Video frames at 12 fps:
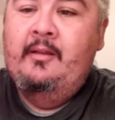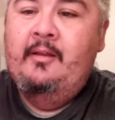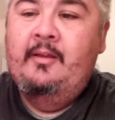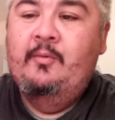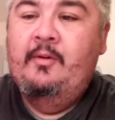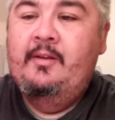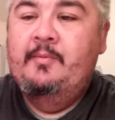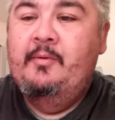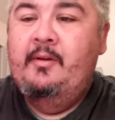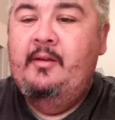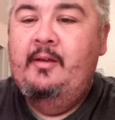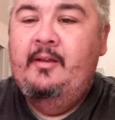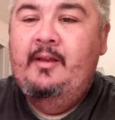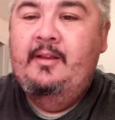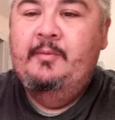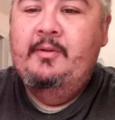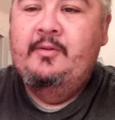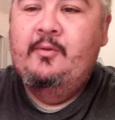This one is
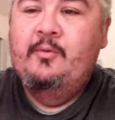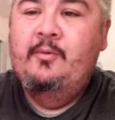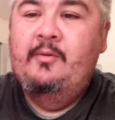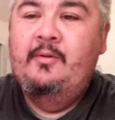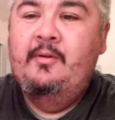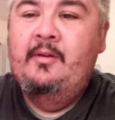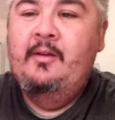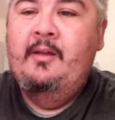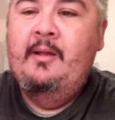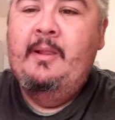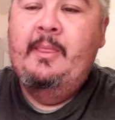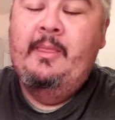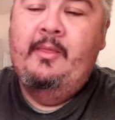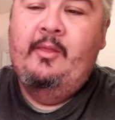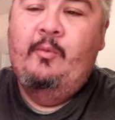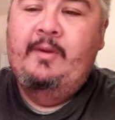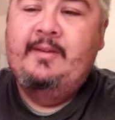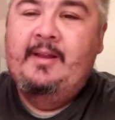it's cool.
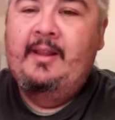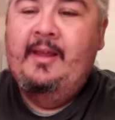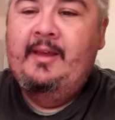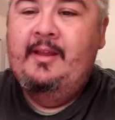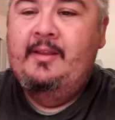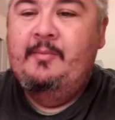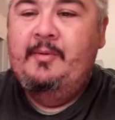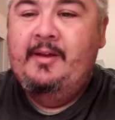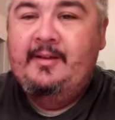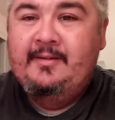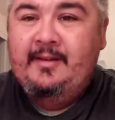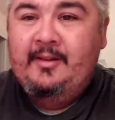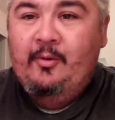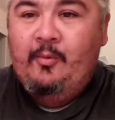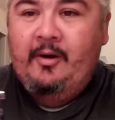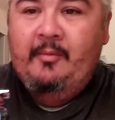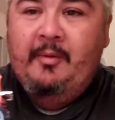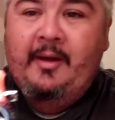The reason I like it is because the
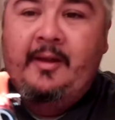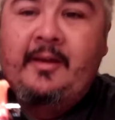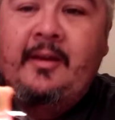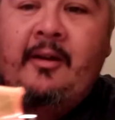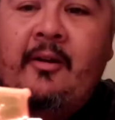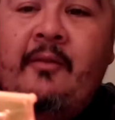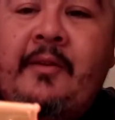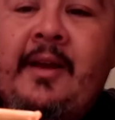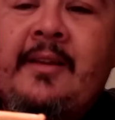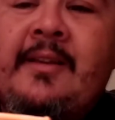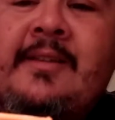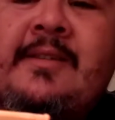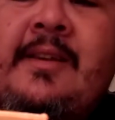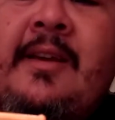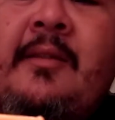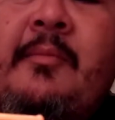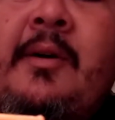lowrider bike. I don't know if you guys could see it,